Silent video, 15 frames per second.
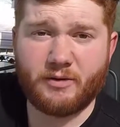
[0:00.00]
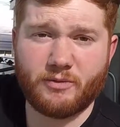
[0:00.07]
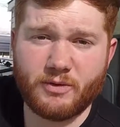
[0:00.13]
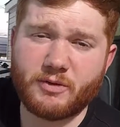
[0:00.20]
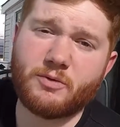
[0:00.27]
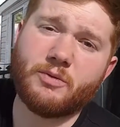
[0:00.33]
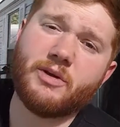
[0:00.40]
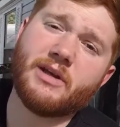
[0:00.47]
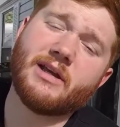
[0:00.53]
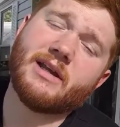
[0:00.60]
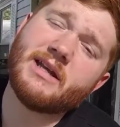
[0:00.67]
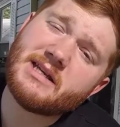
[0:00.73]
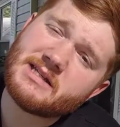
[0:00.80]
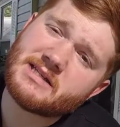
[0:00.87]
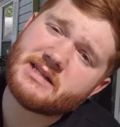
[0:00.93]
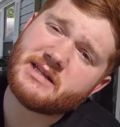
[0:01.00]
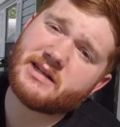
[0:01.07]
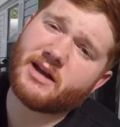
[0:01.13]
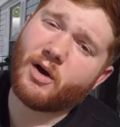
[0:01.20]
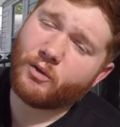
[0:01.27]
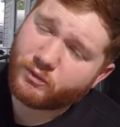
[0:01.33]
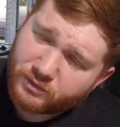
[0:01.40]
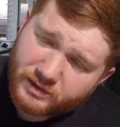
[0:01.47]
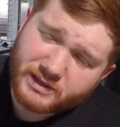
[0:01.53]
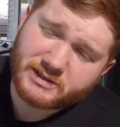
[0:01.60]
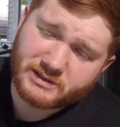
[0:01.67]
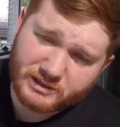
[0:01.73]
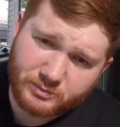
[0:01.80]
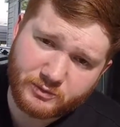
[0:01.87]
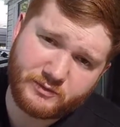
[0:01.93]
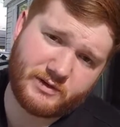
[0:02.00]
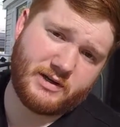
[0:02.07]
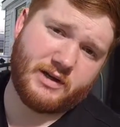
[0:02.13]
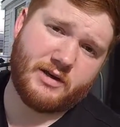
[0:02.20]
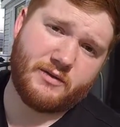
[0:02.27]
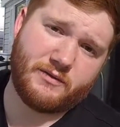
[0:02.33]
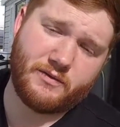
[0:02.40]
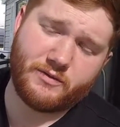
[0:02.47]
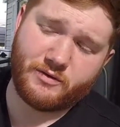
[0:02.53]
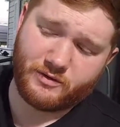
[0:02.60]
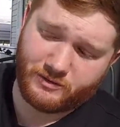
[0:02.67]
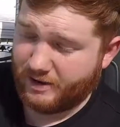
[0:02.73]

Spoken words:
a real quick and easy, hopefully simple video for you.